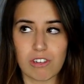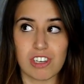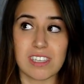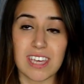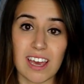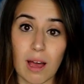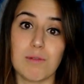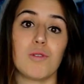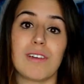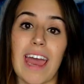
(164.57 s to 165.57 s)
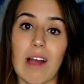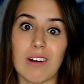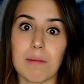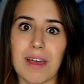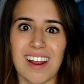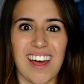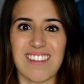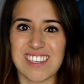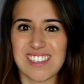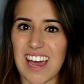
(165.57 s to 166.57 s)
which can take up to an hour depending
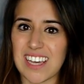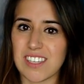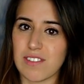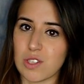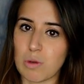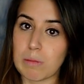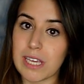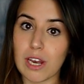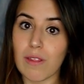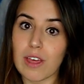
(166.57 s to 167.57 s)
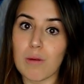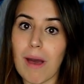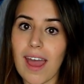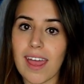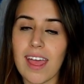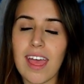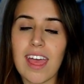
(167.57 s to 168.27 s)
on the size of the sweet potato that you buy